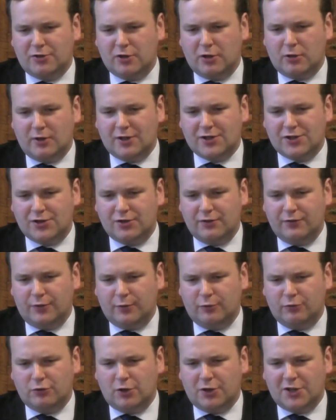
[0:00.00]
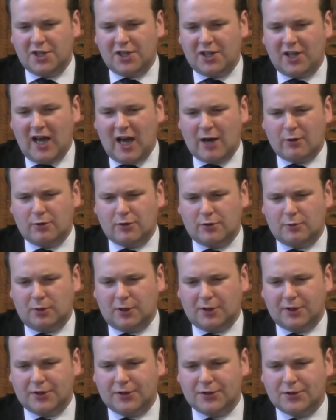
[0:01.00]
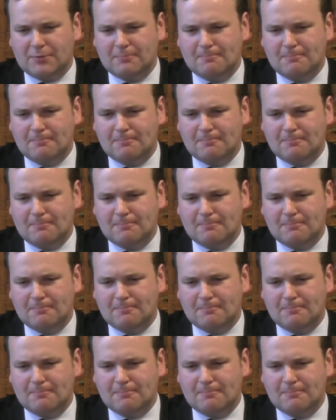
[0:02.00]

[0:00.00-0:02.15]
question from Ronnie Cowan, please.